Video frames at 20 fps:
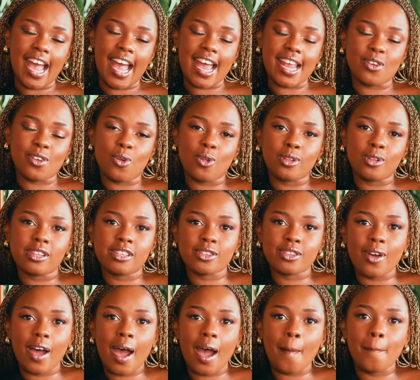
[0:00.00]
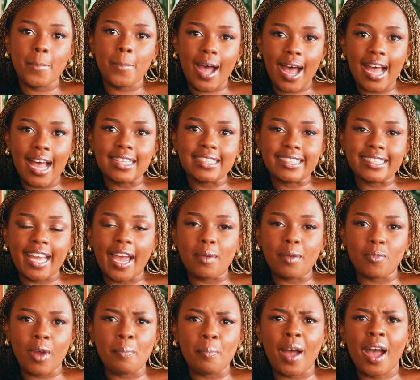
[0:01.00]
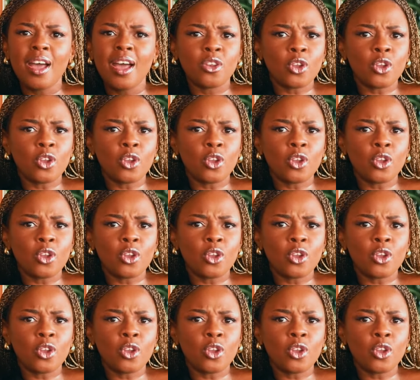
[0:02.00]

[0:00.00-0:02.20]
and also a part-time rapper.